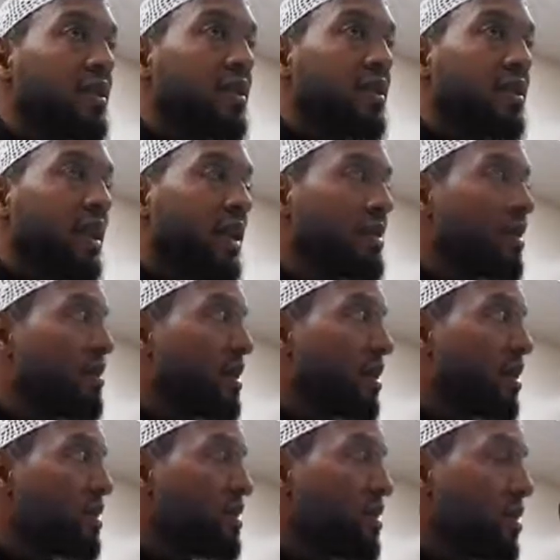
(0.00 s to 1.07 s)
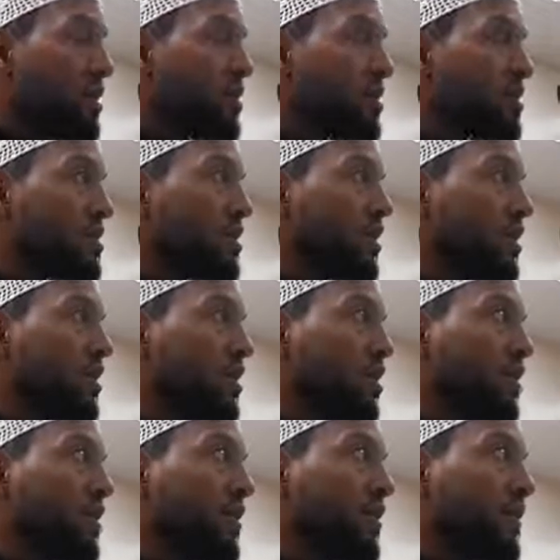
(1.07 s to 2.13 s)
It has to be a continuous thing.
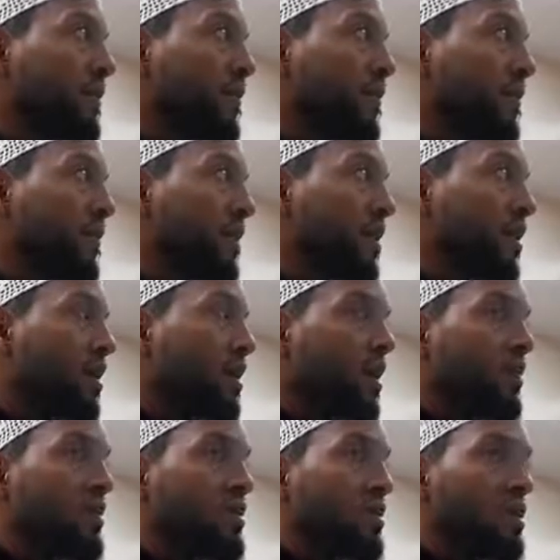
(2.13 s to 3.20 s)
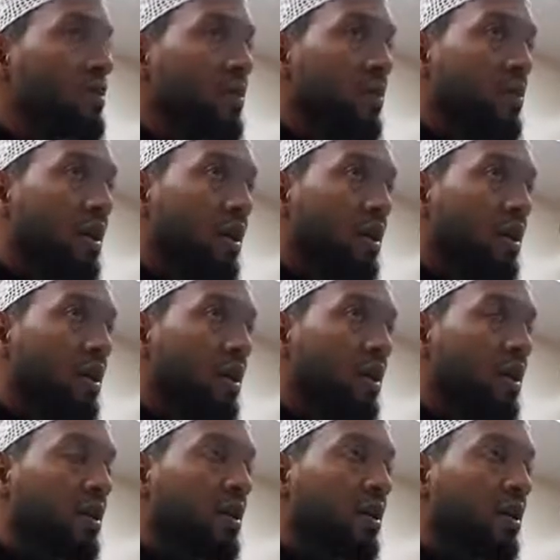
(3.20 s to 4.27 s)
If it's a 3-week thing,